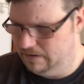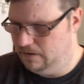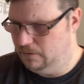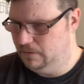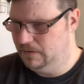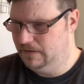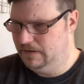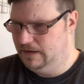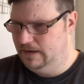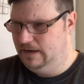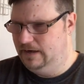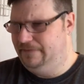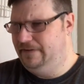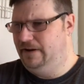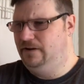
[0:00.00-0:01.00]
go.
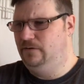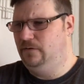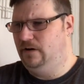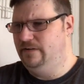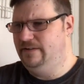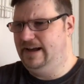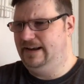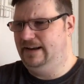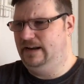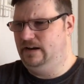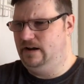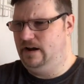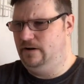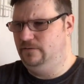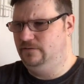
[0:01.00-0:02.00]
And they do all that
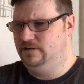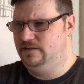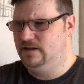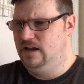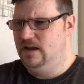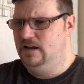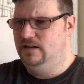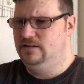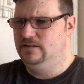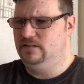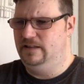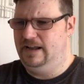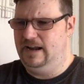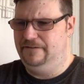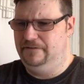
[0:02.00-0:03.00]
in-house.
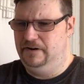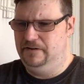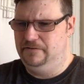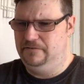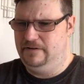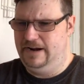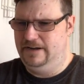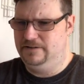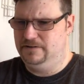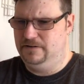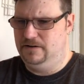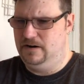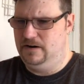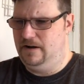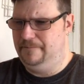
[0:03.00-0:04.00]
So like every other
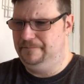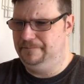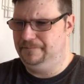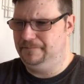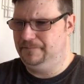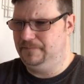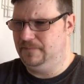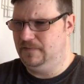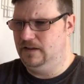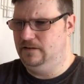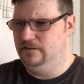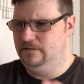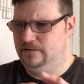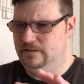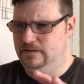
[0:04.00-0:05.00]
razor, um, you
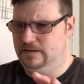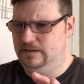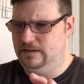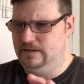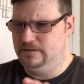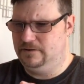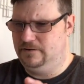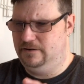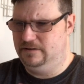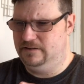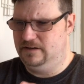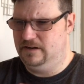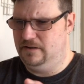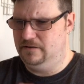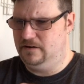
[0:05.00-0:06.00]
know, as Chris
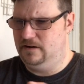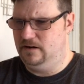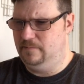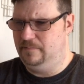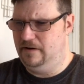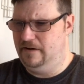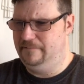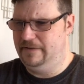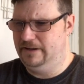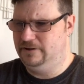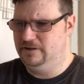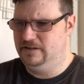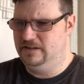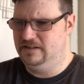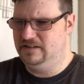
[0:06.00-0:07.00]
and other cut above
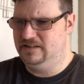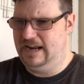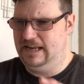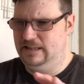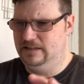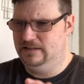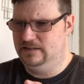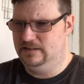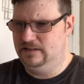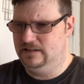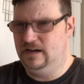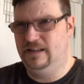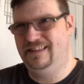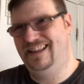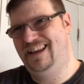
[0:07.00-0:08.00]
mentioned, the stainless
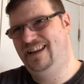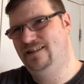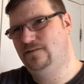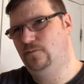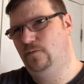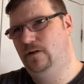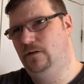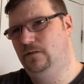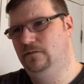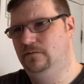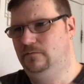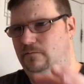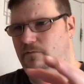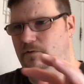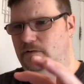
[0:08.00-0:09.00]
on these will
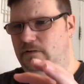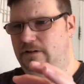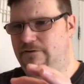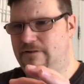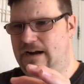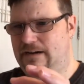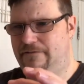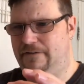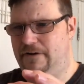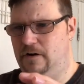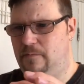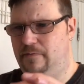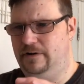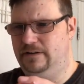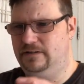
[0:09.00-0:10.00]
will attract
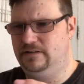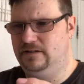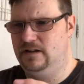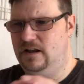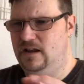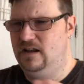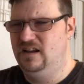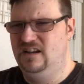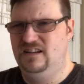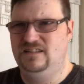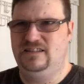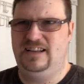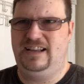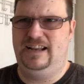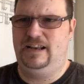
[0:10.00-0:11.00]
fingerprints.
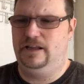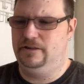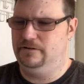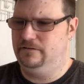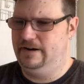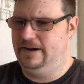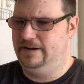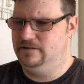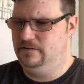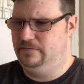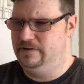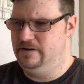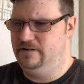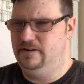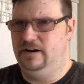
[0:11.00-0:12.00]
It's like any other razor.
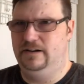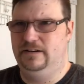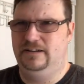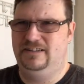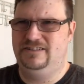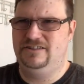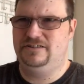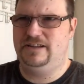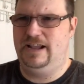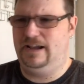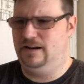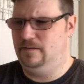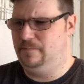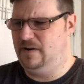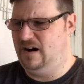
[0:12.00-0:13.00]
When you're done, just take
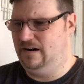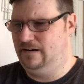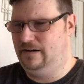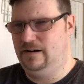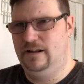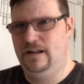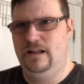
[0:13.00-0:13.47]
it apart,